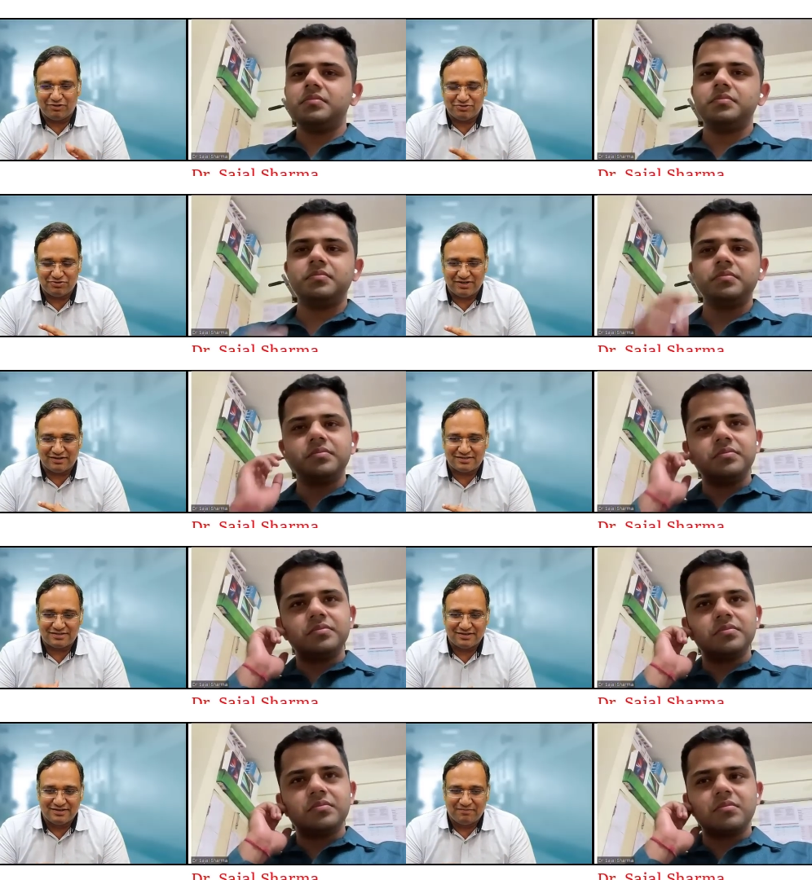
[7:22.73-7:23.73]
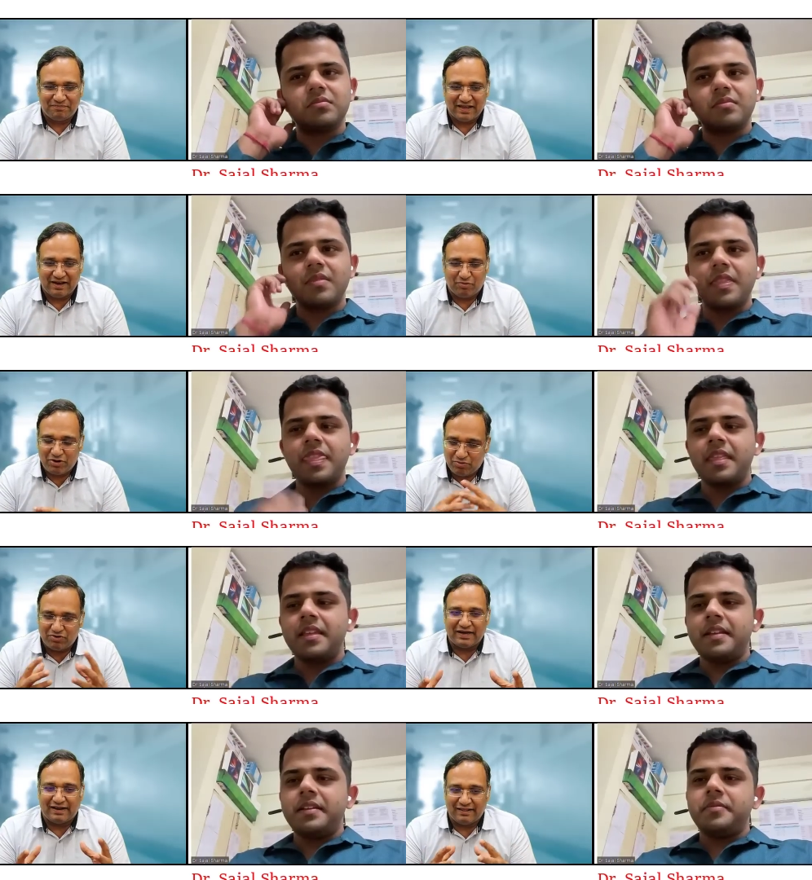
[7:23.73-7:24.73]
Speaker 1: to the juniors and what do you
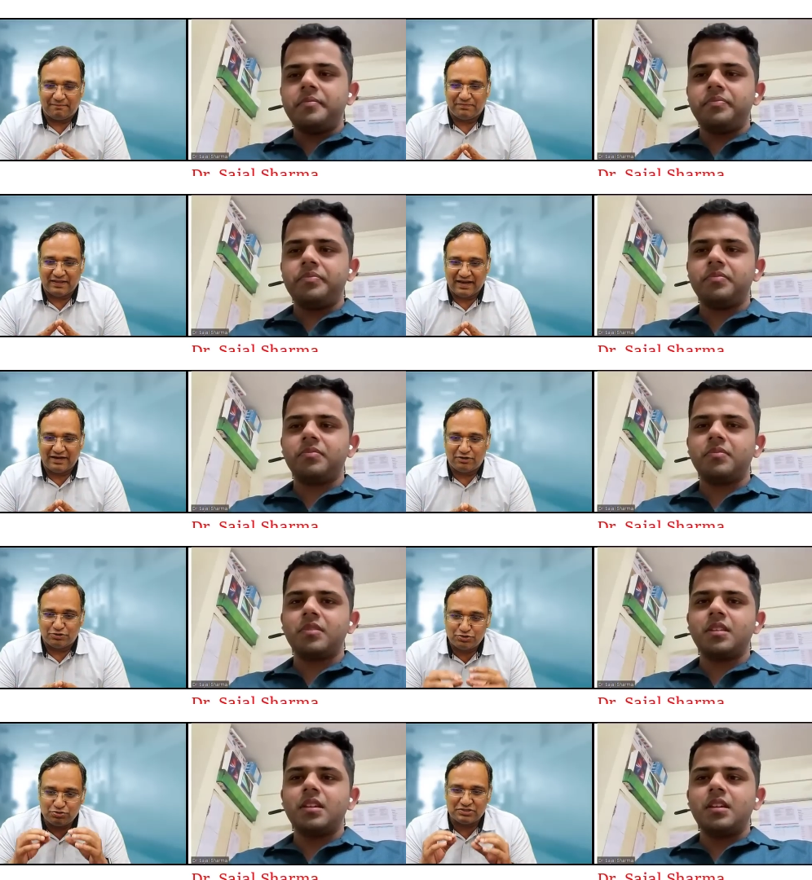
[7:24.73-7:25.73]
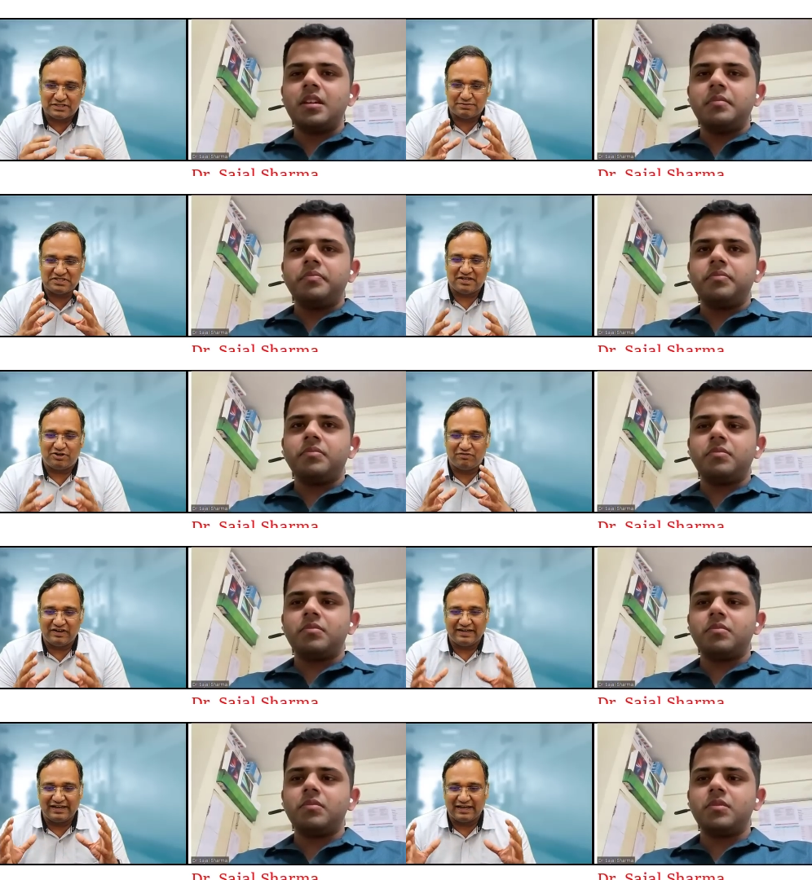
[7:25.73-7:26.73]
want to tell them and to choose a specialty of
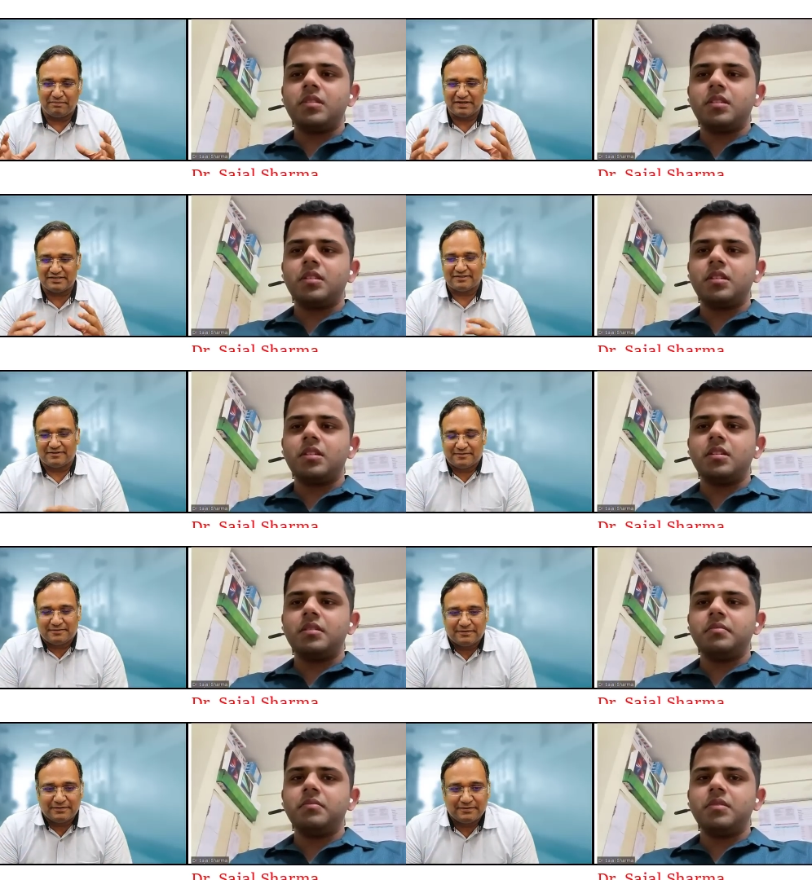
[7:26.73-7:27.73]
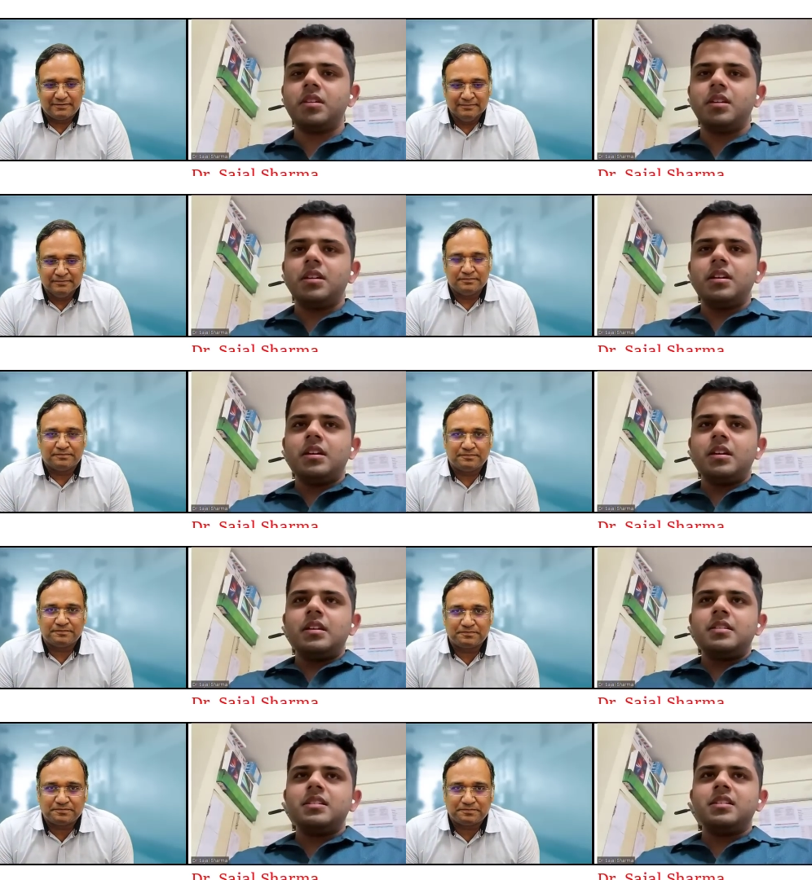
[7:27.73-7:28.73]
critical care medicine?
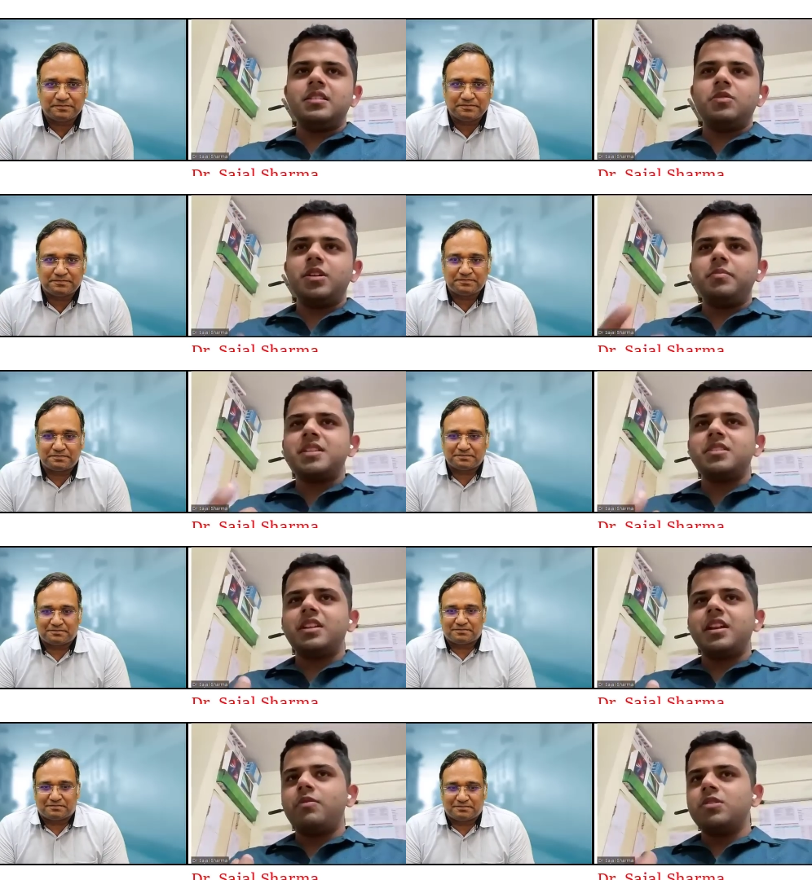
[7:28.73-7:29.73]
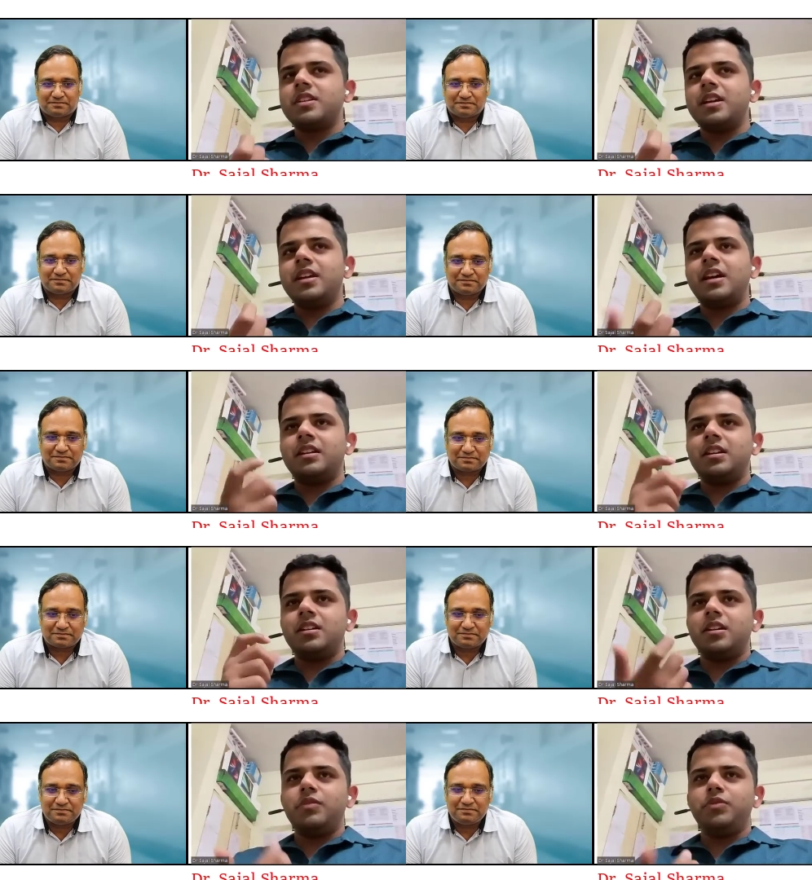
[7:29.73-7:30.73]
Speaker 2: So the one message that I would say that uh,
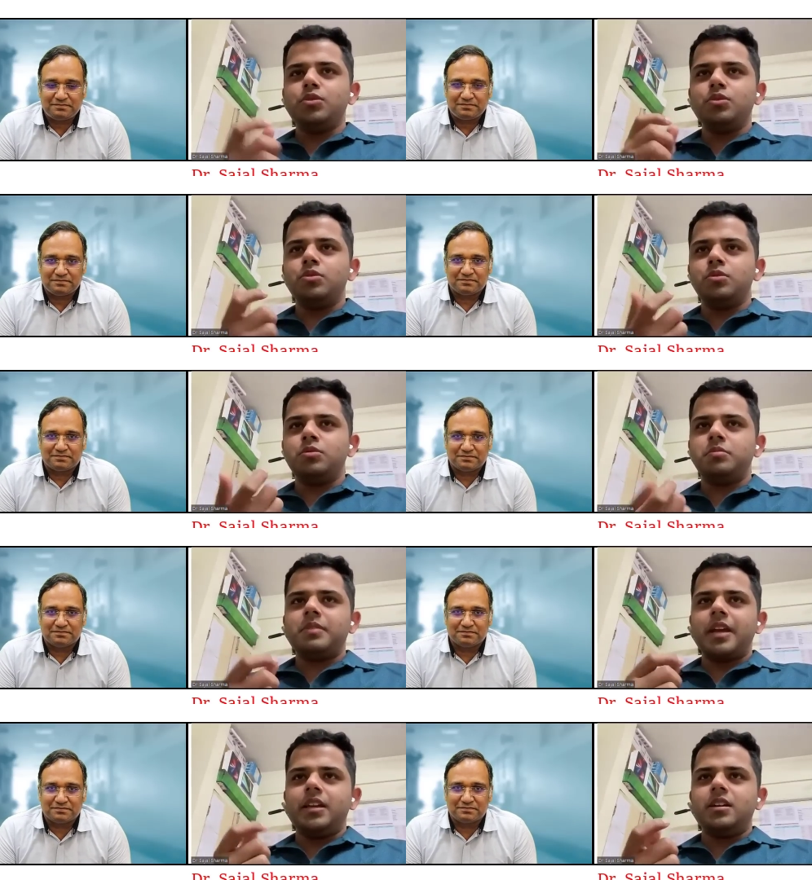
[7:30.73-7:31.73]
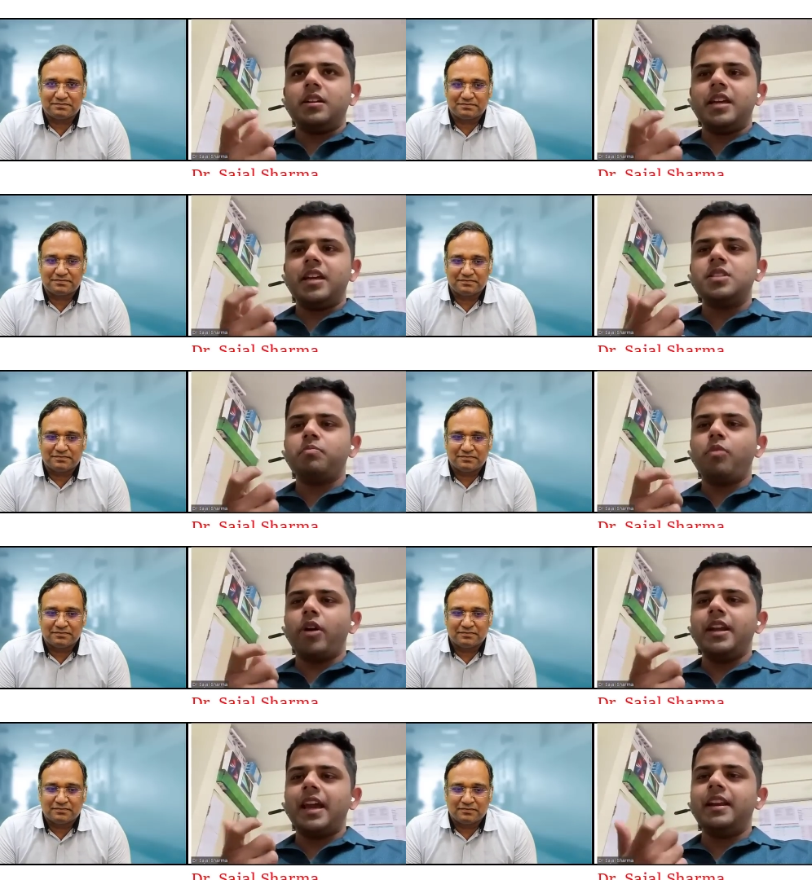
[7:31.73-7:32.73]
if you like uh, raise
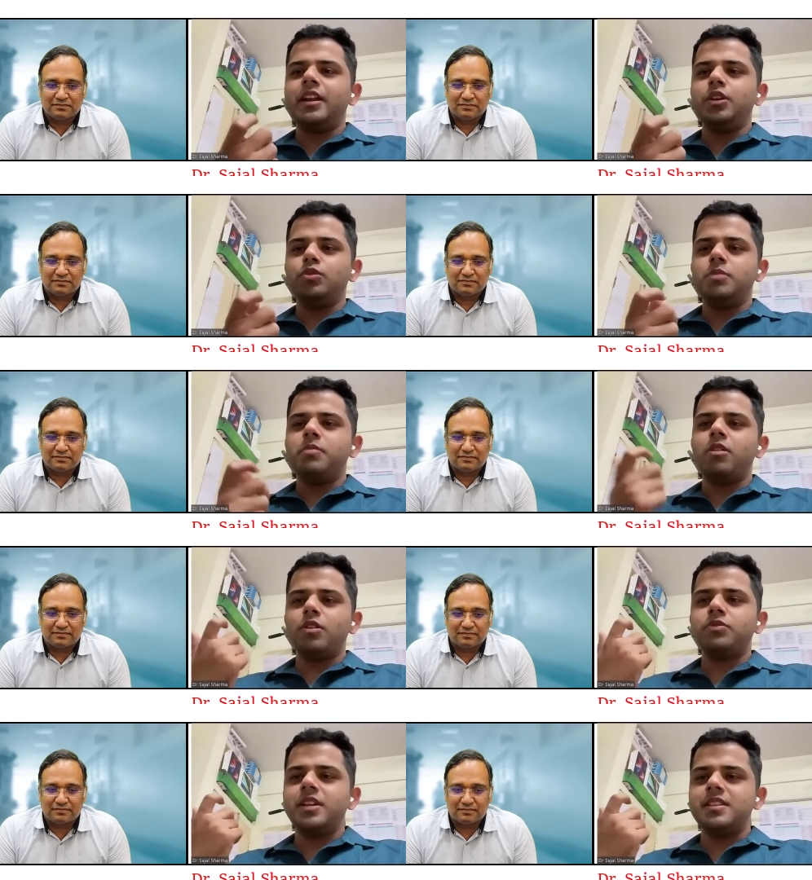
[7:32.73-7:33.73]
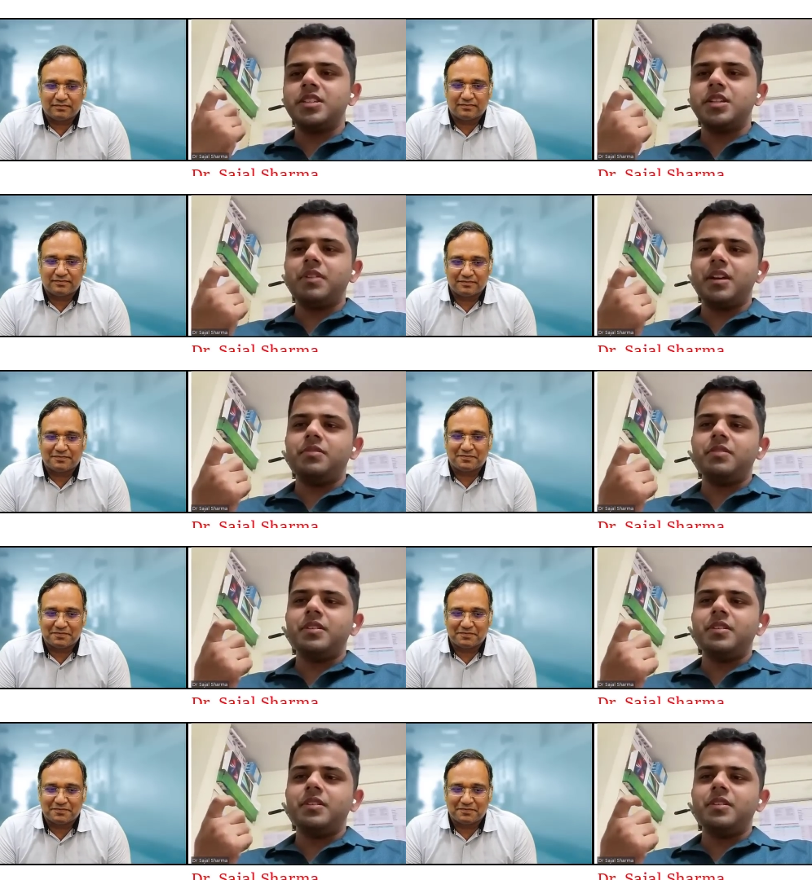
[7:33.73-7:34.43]
0.99 to the power of 365,